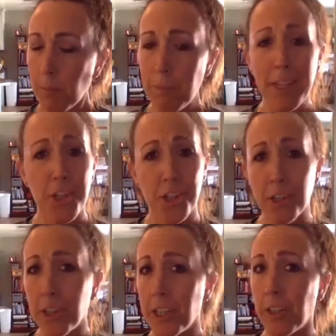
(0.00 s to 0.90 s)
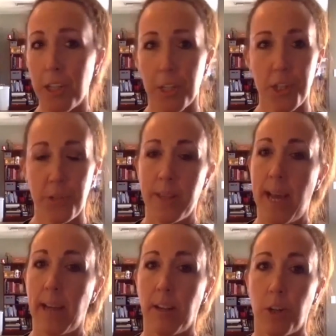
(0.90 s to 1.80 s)
make sure you're doing
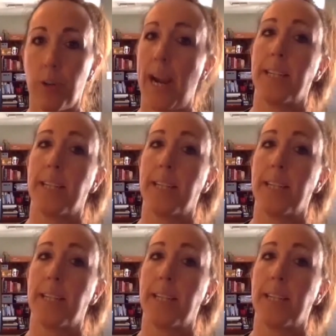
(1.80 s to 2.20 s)
that correct